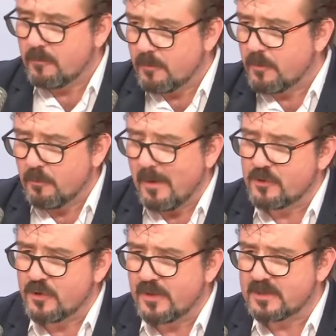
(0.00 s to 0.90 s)
you, you
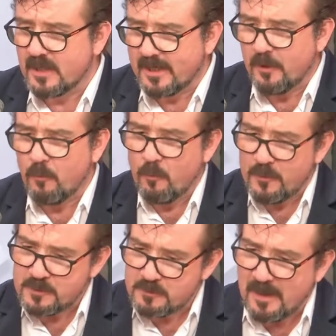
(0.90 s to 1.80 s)
mentioned this, uh, like you know,
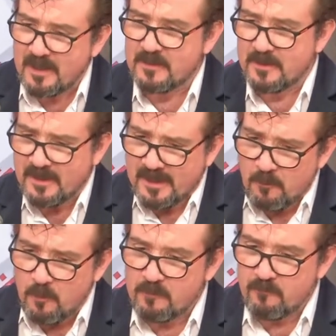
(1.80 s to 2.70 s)
this was back at the
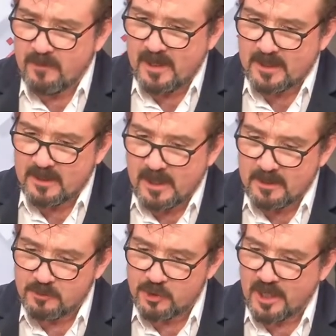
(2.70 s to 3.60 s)
when really at a,
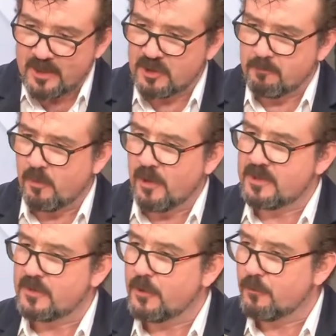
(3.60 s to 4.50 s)
at a changing
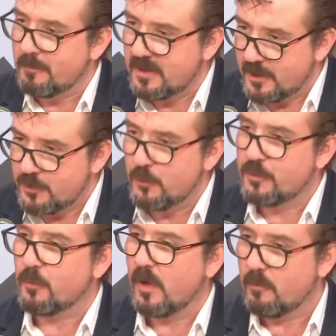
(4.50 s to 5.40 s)
point in the European
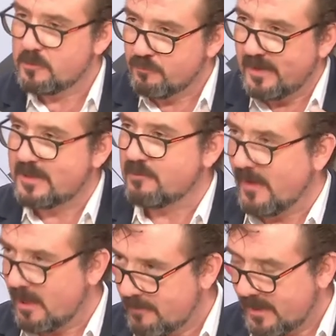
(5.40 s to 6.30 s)
Union where it was really
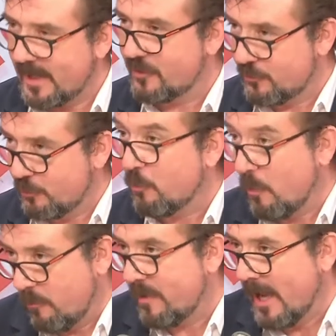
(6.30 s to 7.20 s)
developing into
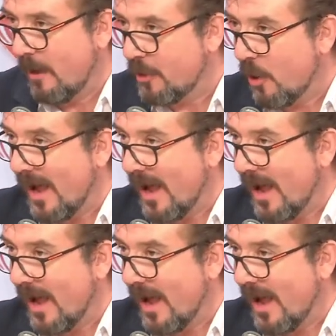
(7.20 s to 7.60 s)
what we now know